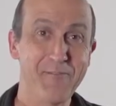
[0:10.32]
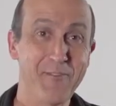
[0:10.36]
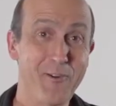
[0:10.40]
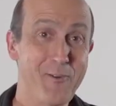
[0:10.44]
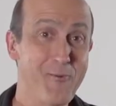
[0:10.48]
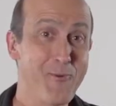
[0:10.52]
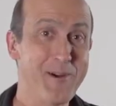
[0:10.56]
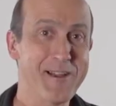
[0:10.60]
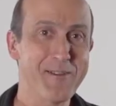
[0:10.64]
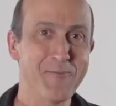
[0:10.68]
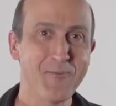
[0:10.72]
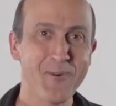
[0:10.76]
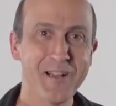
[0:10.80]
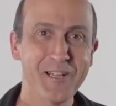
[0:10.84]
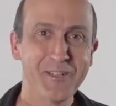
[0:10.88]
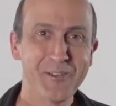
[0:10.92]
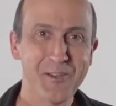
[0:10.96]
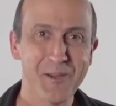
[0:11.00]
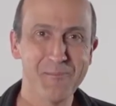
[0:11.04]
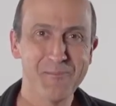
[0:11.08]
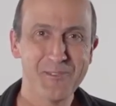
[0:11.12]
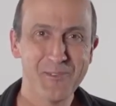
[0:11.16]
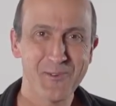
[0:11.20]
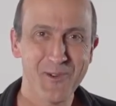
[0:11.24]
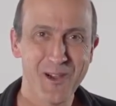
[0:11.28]
everyone,
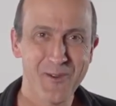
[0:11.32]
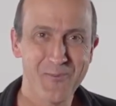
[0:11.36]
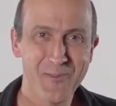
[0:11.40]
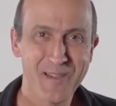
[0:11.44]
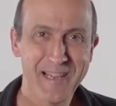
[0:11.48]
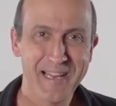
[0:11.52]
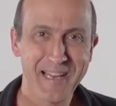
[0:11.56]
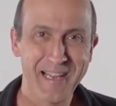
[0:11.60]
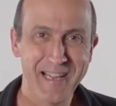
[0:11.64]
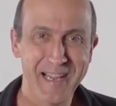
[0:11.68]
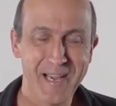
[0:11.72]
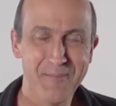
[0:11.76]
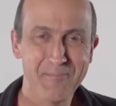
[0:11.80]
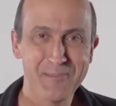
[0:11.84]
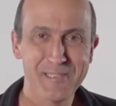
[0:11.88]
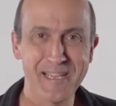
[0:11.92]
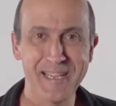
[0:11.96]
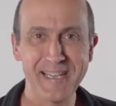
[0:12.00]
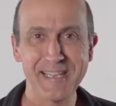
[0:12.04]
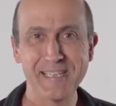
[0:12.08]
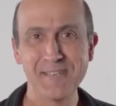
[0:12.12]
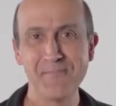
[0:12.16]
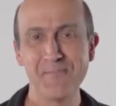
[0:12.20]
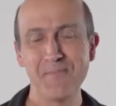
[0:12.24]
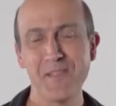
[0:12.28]
welcome to our weekly
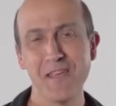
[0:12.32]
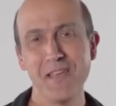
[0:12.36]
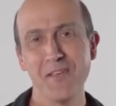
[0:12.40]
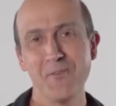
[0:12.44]
update.